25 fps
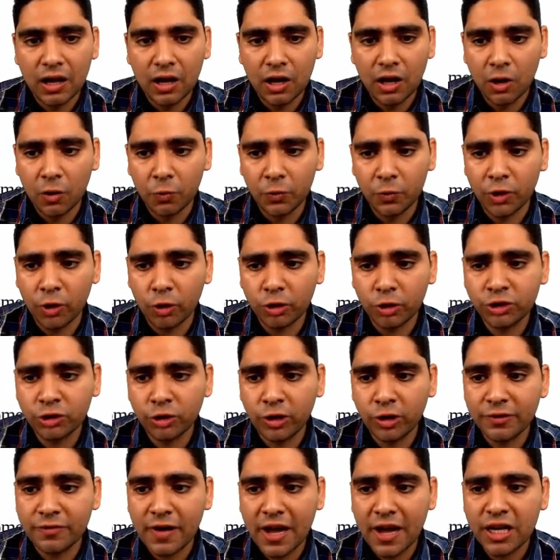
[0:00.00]
We also
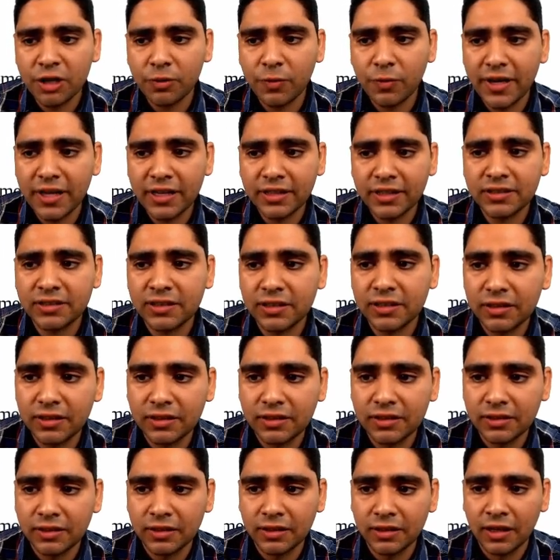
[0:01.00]
evaluate
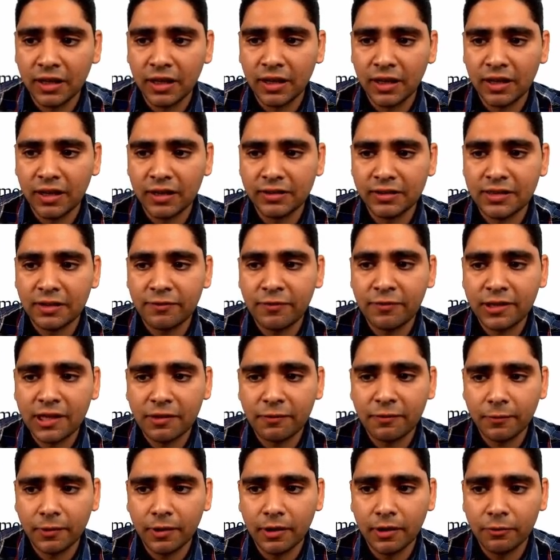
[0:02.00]
the
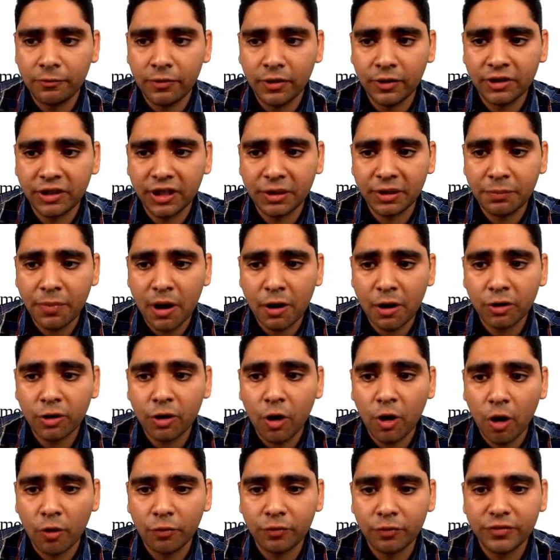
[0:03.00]
filtering power
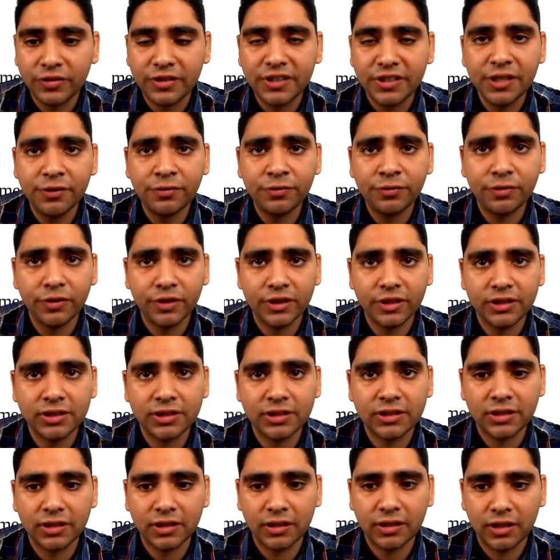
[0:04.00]
of
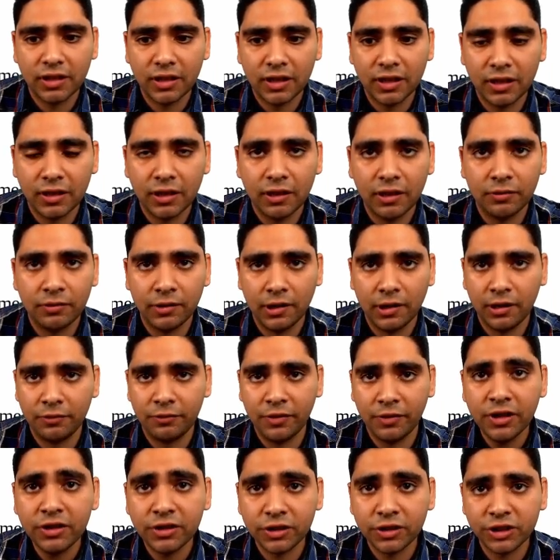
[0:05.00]
different
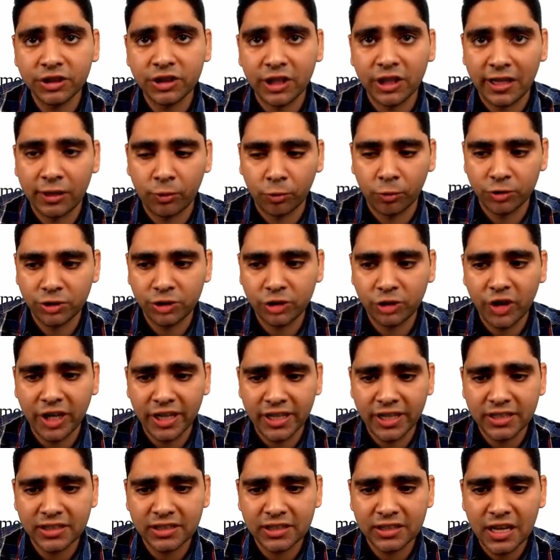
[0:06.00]
filters and
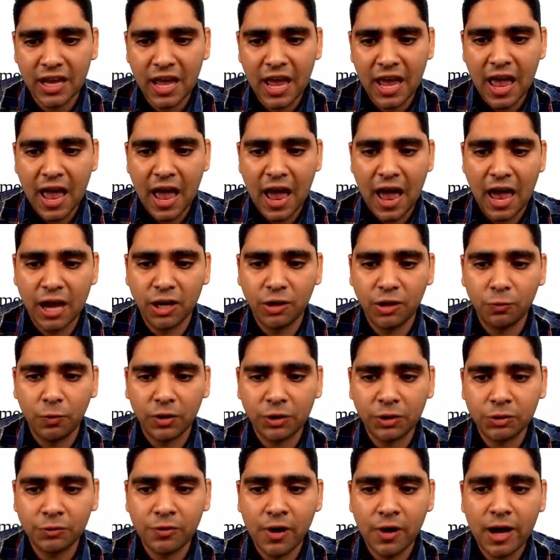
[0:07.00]
constraints, and what
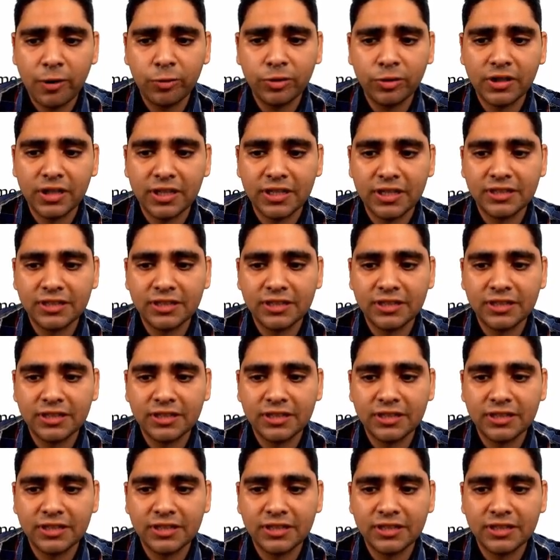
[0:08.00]
we found is